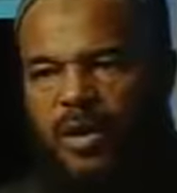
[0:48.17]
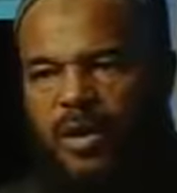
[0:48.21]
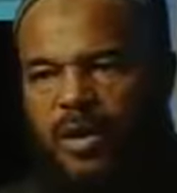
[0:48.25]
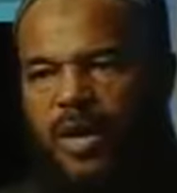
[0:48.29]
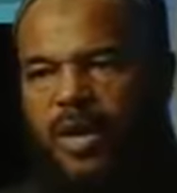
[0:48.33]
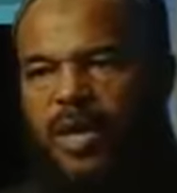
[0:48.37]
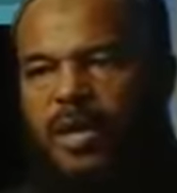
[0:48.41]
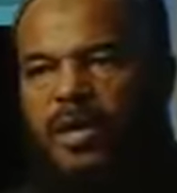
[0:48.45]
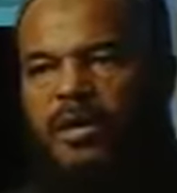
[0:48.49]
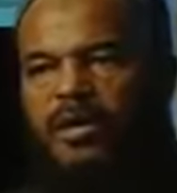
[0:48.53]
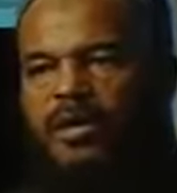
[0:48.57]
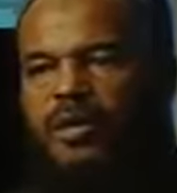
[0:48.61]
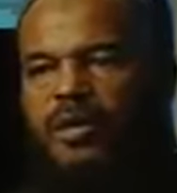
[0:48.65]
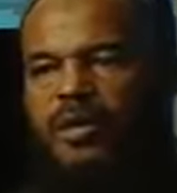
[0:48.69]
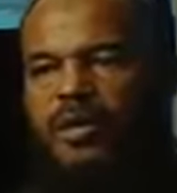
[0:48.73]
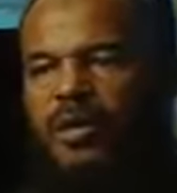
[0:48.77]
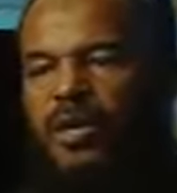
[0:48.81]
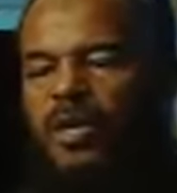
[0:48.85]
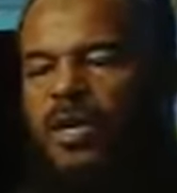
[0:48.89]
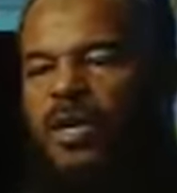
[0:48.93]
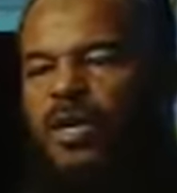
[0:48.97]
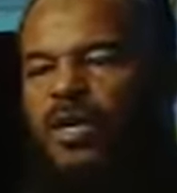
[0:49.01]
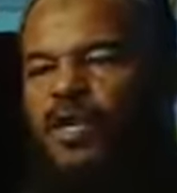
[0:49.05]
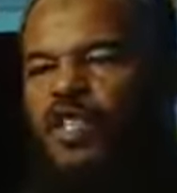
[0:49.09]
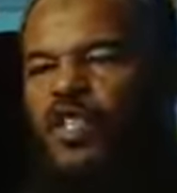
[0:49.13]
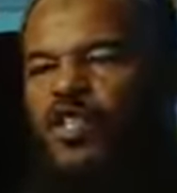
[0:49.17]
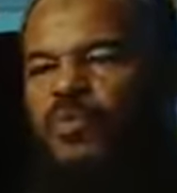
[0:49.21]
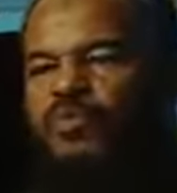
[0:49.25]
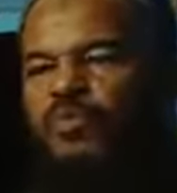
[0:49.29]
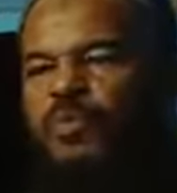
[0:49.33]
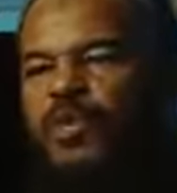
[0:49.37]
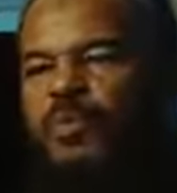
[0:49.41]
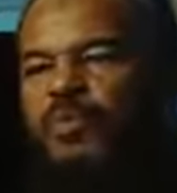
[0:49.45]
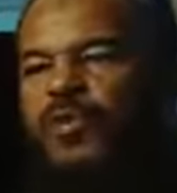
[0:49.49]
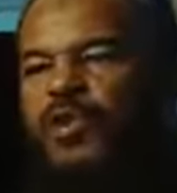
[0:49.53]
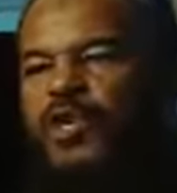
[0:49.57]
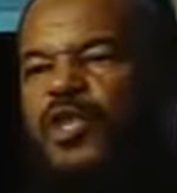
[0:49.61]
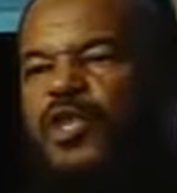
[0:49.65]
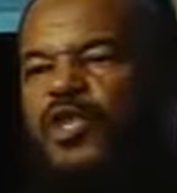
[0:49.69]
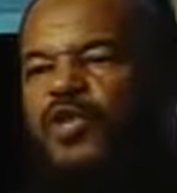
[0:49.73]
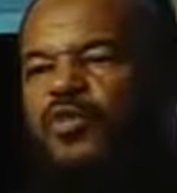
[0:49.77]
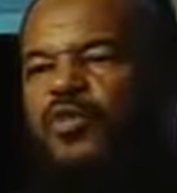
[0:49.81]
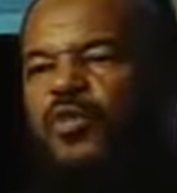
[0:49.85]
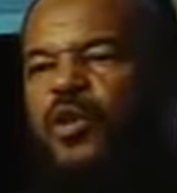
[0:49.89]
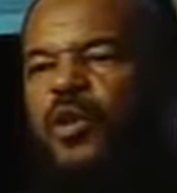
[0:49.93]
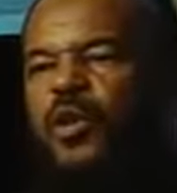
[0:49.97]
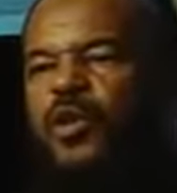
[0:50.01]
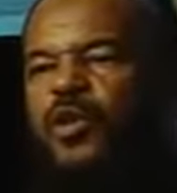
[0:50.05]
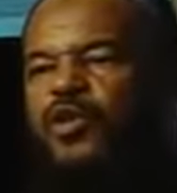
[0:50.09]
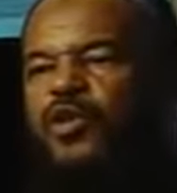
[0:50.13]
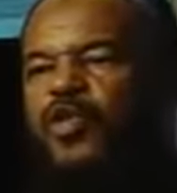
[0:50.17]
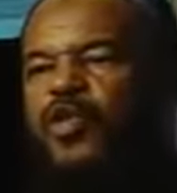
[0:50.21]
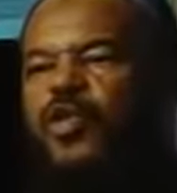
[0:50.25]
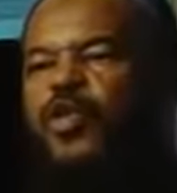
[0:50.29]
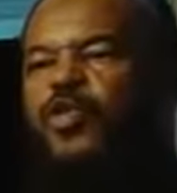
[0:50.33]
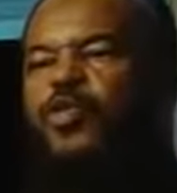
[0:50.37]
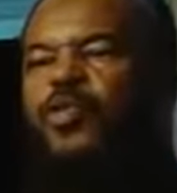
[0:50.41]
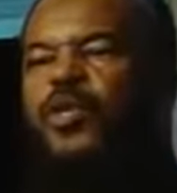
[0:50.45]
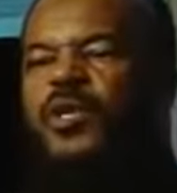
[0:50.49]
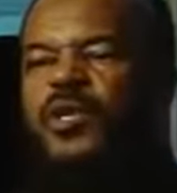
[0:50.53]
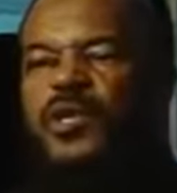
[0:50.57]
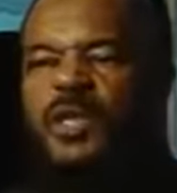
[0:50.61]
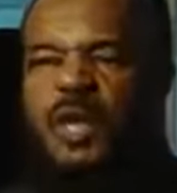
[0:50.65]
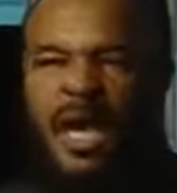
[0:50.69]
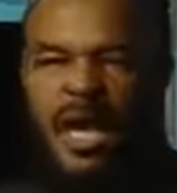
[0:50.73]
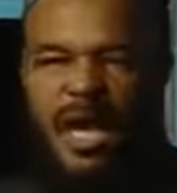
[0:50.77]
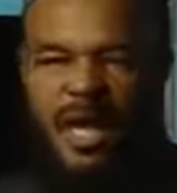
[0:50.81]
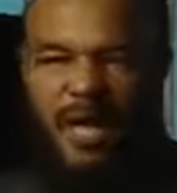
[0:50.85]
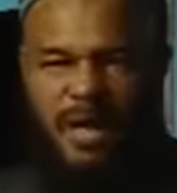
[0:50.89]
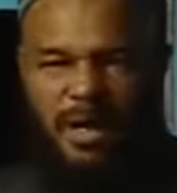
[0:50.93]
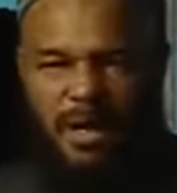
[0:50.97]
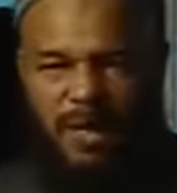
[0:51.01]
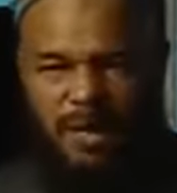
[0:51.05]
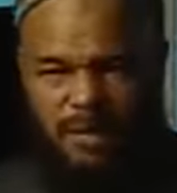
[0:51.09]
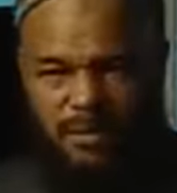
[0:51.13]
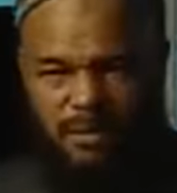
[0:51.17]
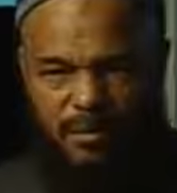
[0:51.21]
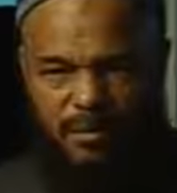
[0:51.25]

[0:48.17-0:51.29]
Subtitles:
is spiritual suicide.